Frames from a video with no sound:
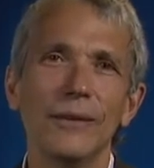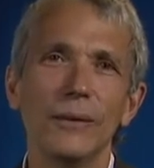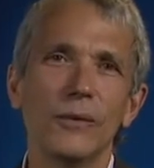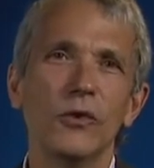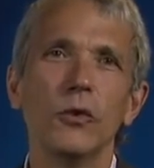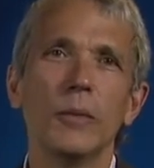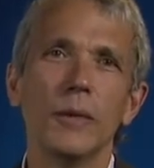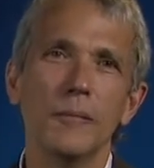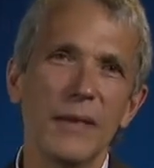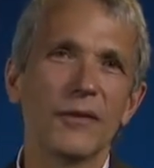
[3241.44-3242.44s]
Cuba
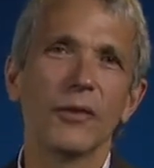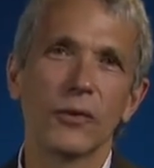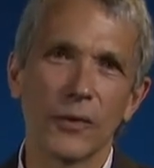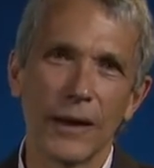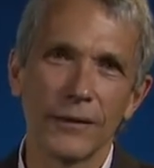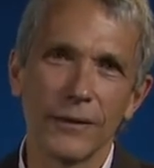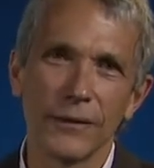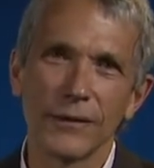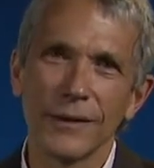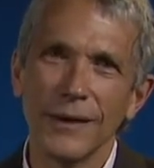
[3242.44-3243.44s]
Missile
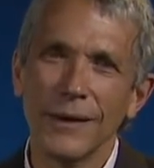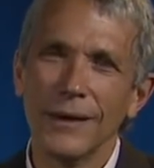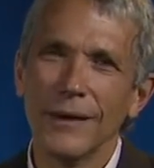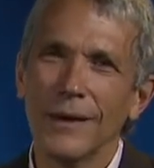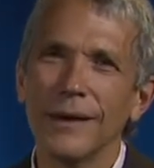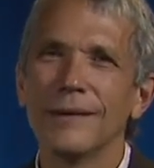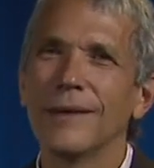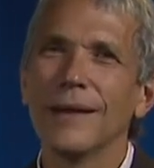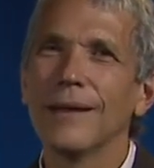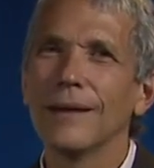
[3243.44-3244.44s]
Crisis and
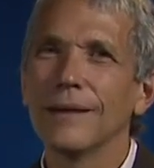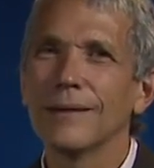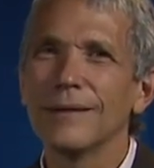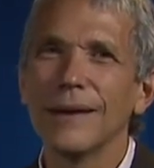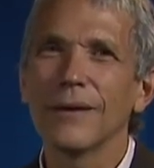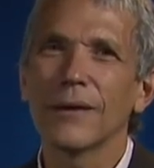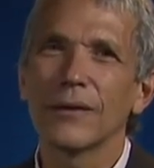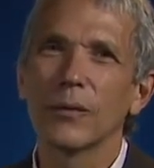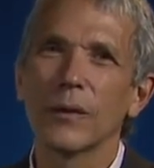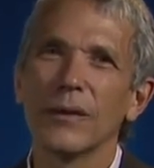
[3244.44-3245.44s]
said that its lyrics
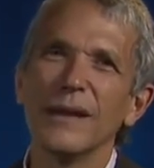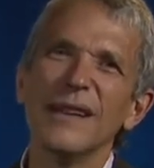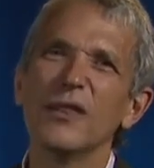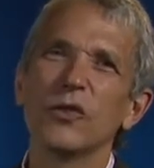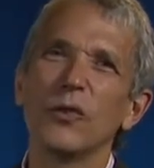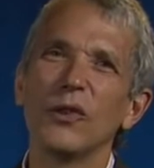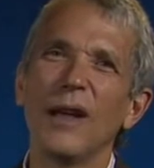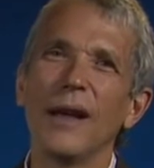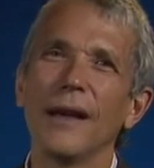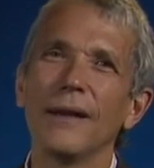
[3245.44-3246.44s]
were the initial
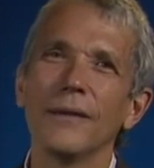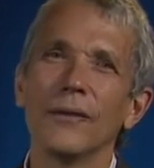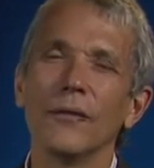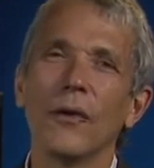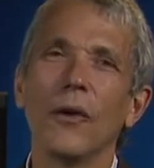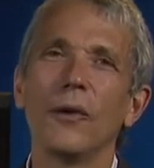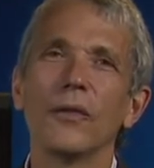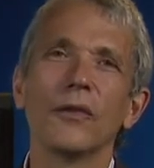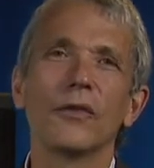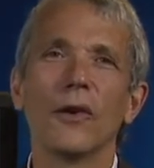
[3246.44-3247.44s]
lines of all the
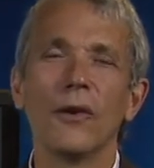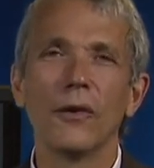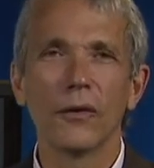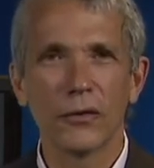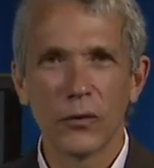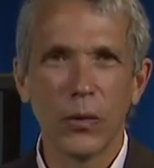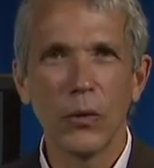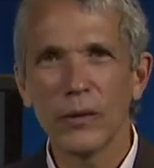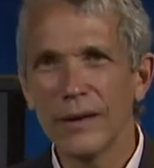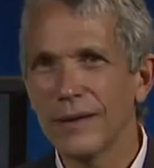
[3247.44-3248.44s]
songs,
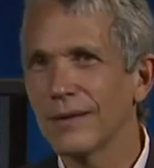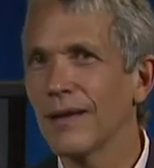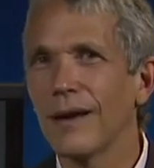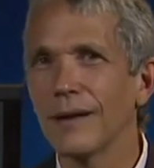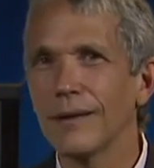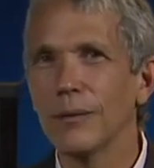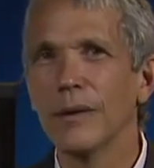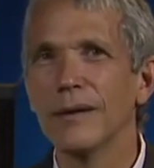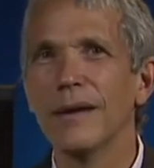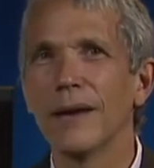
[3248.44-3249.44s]
quote, he thought he
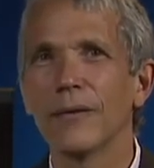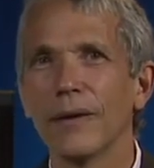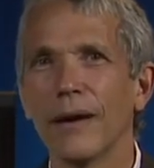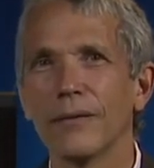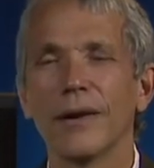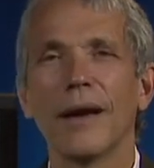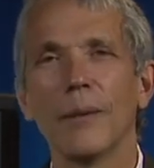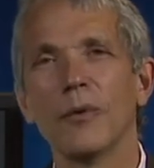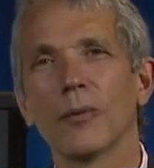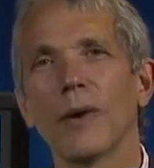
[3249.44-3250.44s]
would never have time
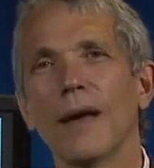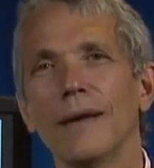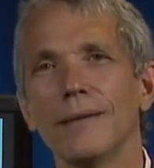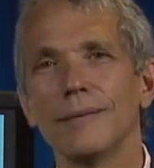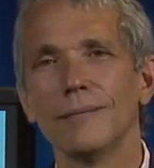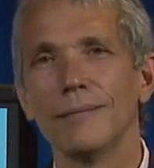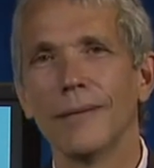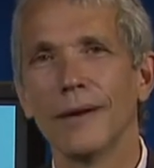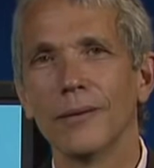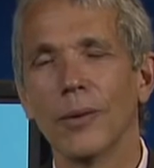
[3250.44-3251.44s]
to write,
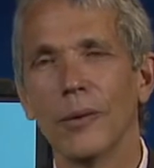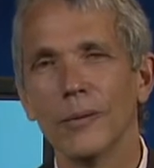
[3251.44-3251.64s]
unquote.